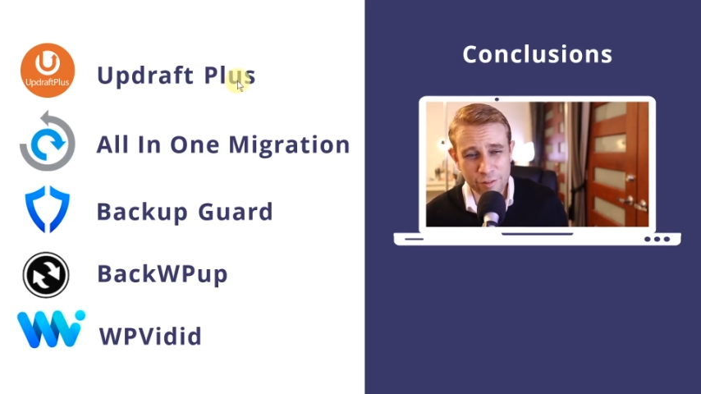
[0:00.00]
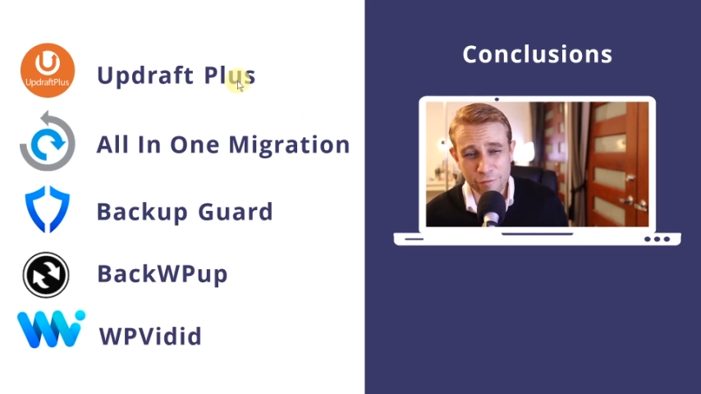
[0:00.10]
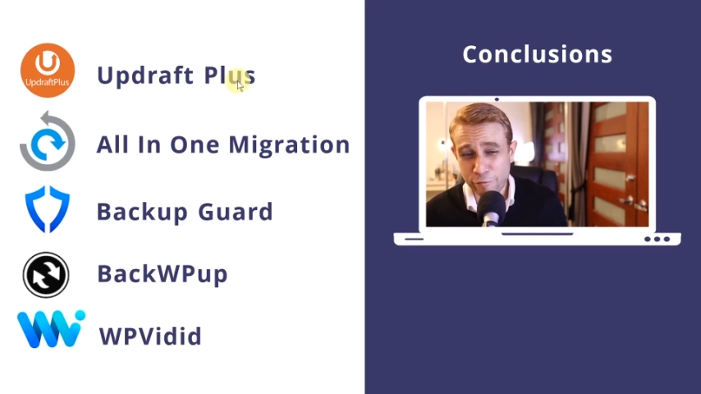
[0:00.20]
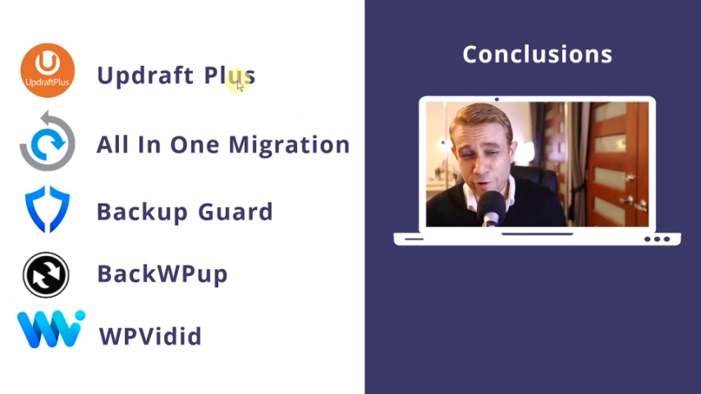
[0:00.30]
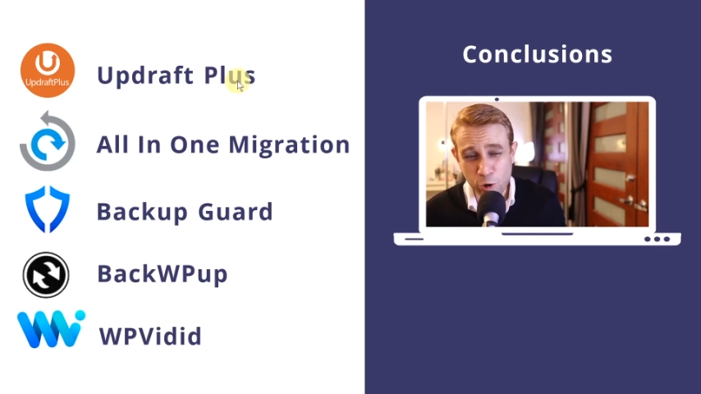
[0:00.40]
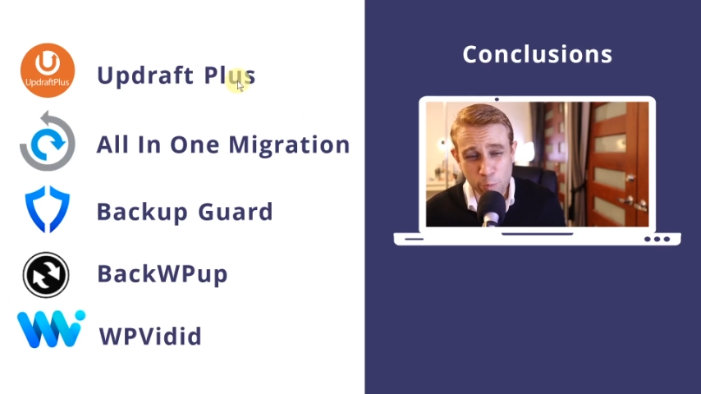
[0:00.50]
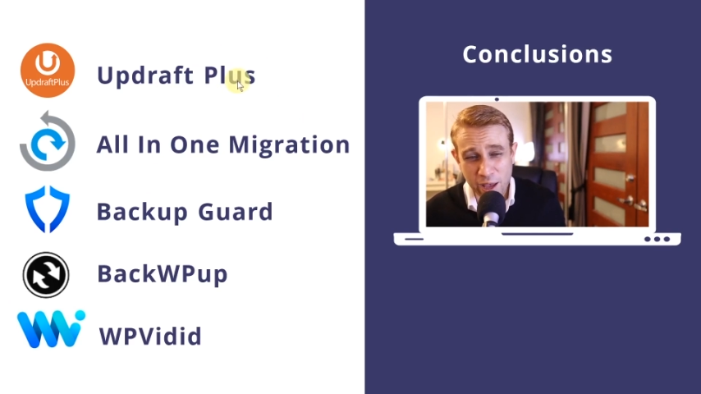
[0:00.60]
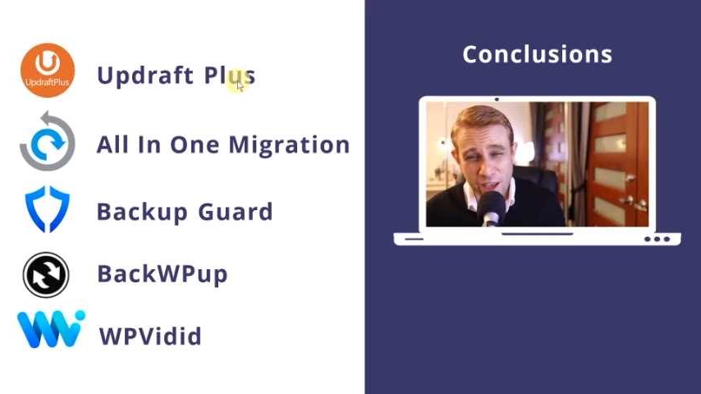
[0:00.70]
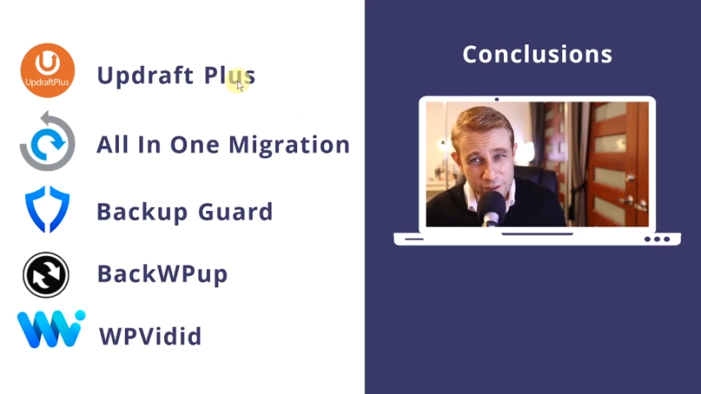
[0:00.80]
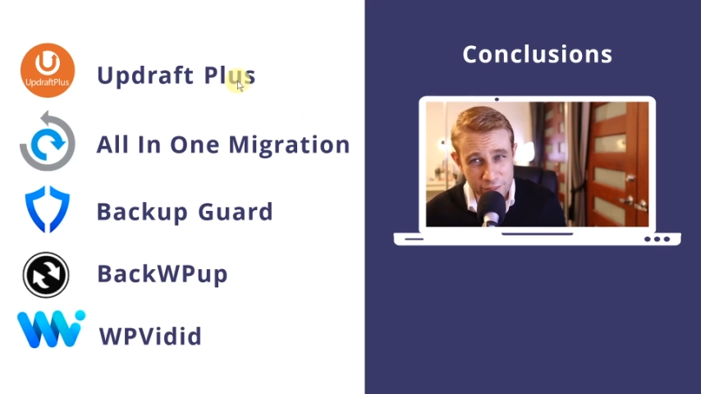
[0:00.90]
Free or
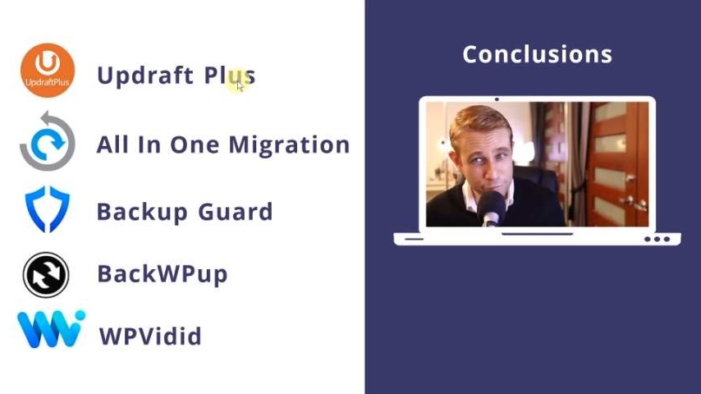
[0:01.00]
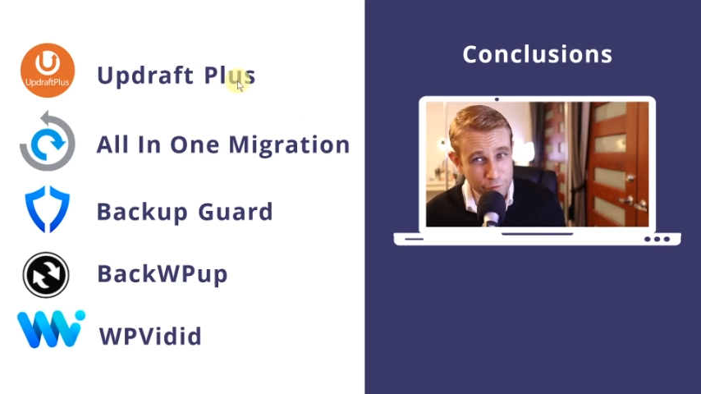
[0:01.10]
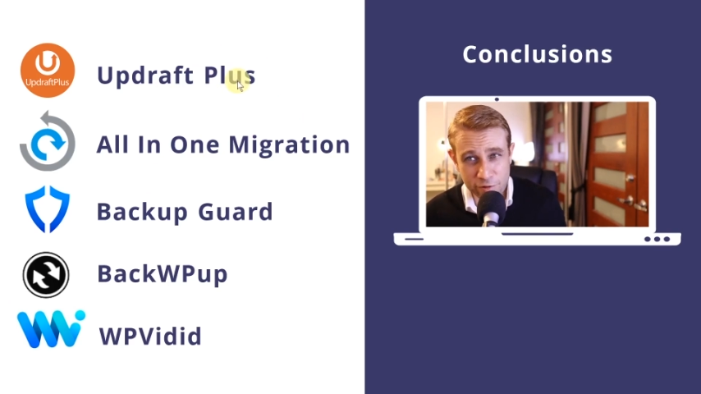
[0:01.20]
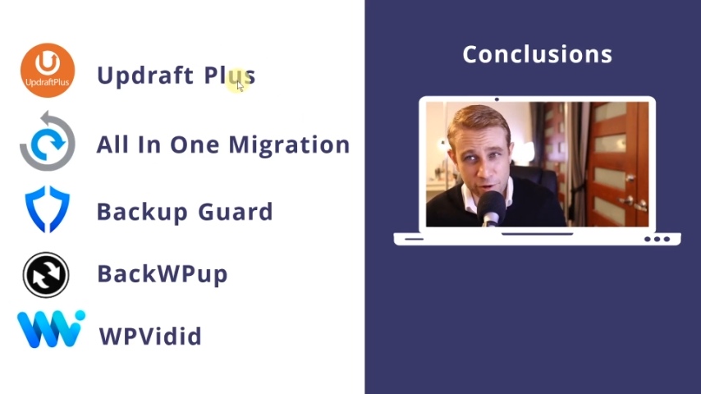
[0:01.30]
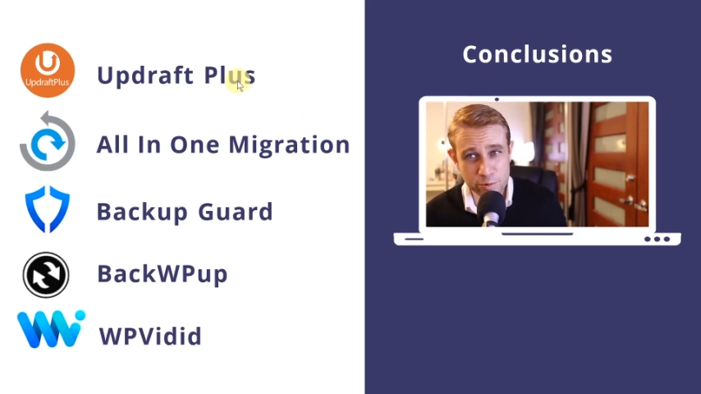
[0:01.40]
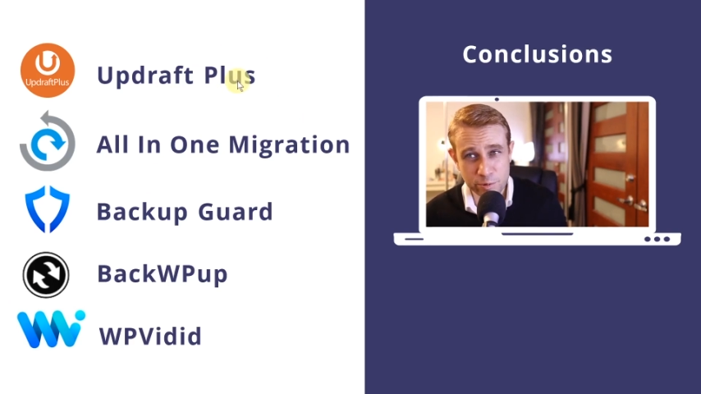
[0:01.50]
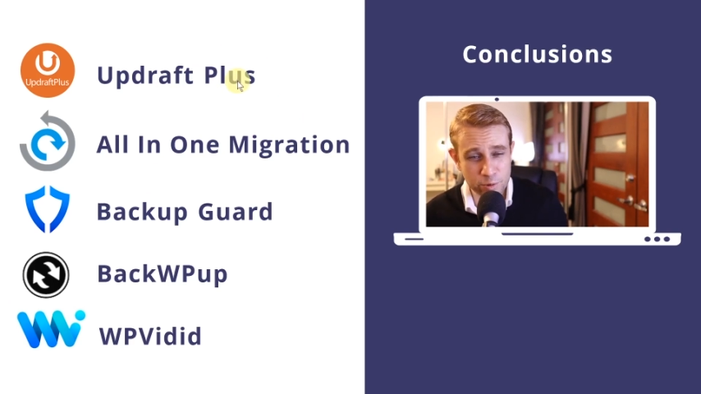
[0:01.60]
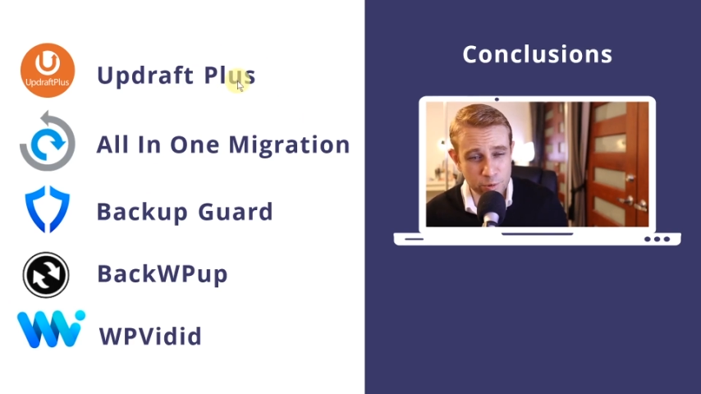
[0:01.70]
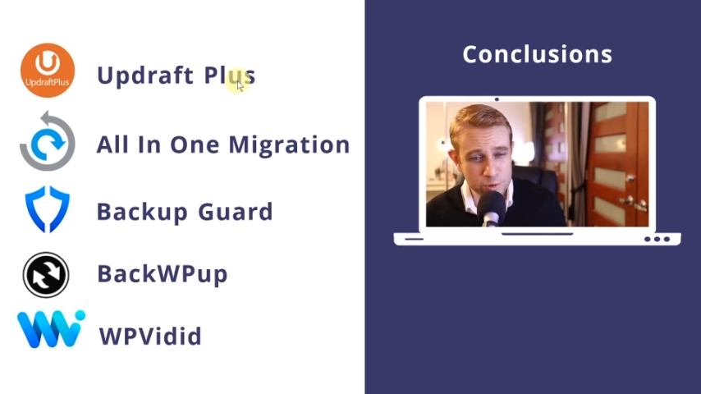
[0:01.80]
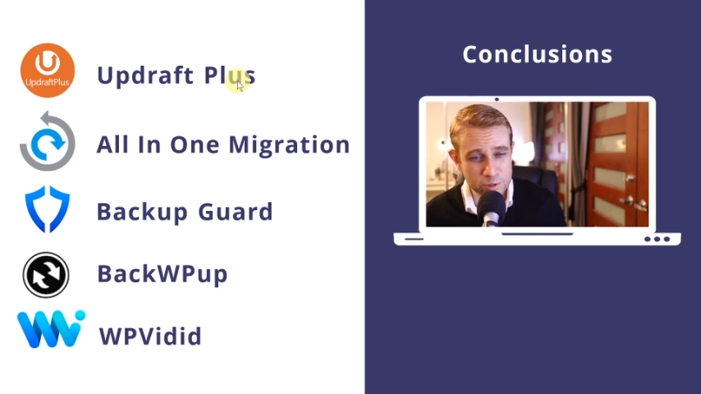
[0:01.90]
paid, the free version was
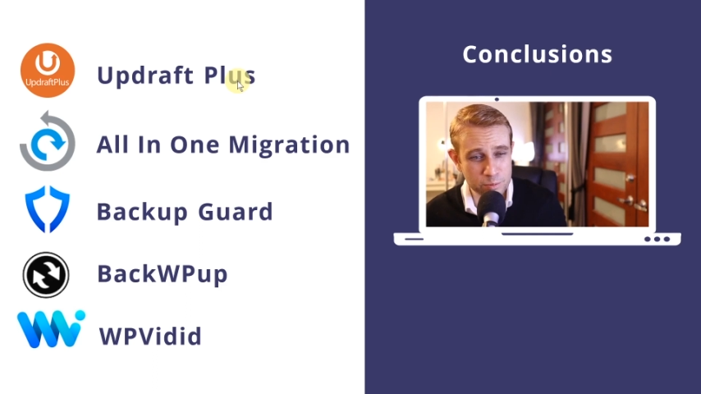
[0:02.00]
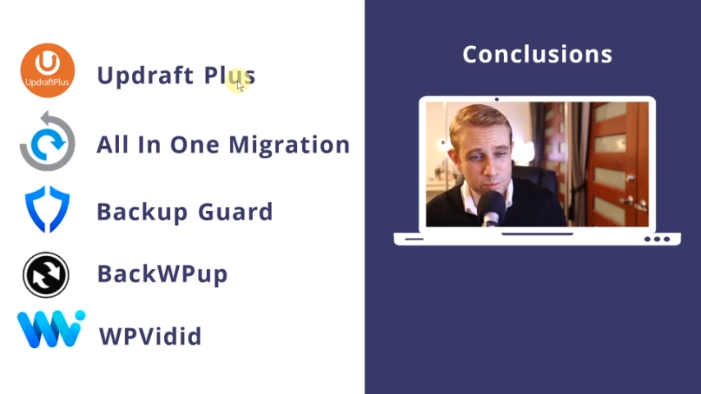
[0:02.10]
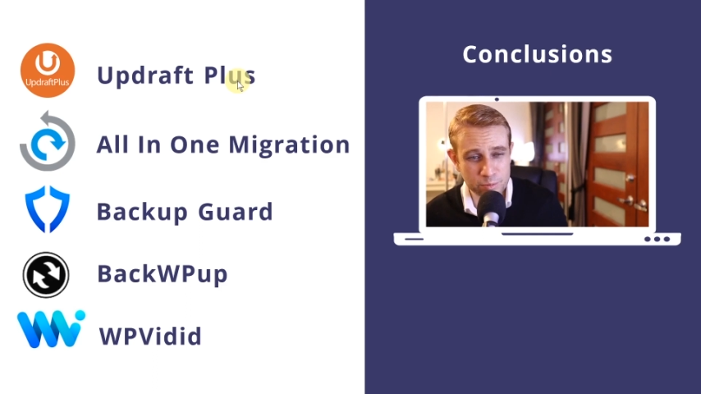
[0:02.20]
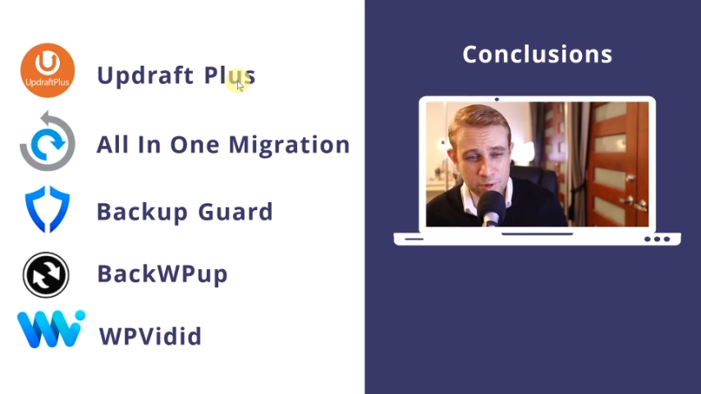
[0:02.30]
awesome.